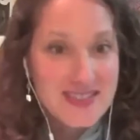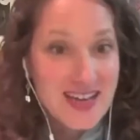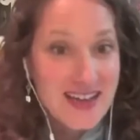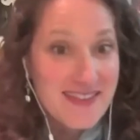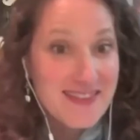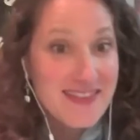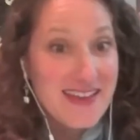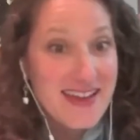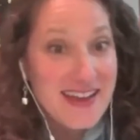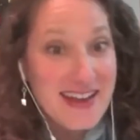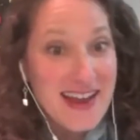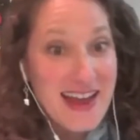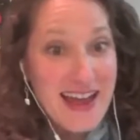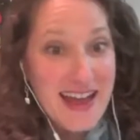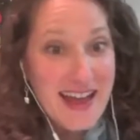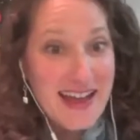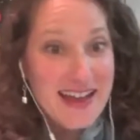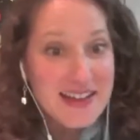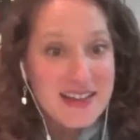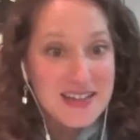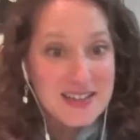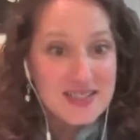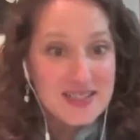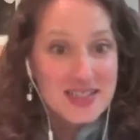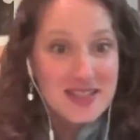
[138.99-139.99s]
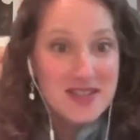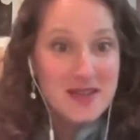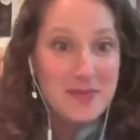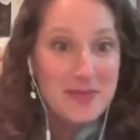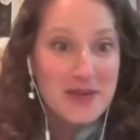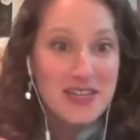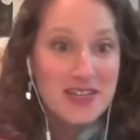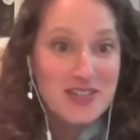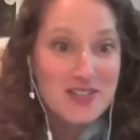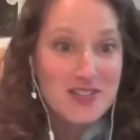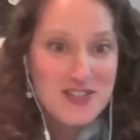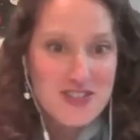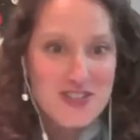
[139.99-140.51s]
and then heading to the
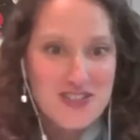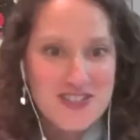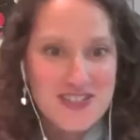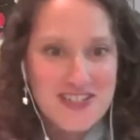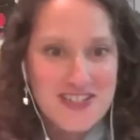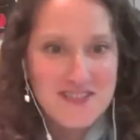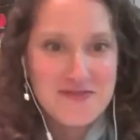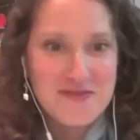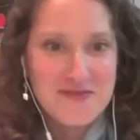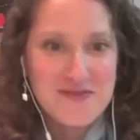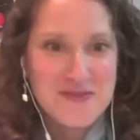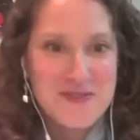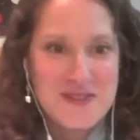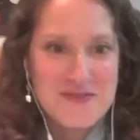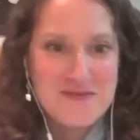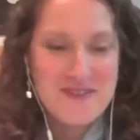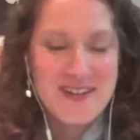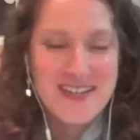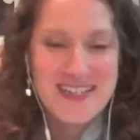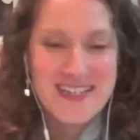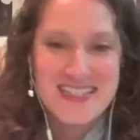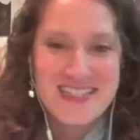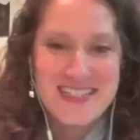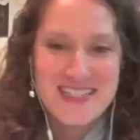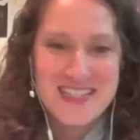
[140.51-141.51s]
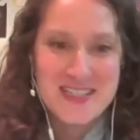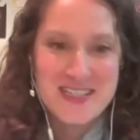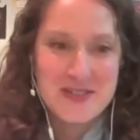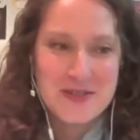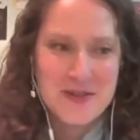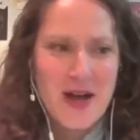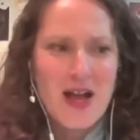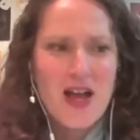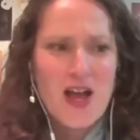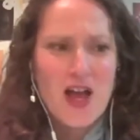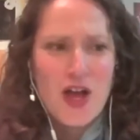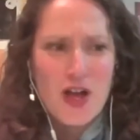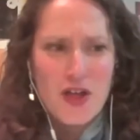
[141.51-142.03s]
beach if we wanted to,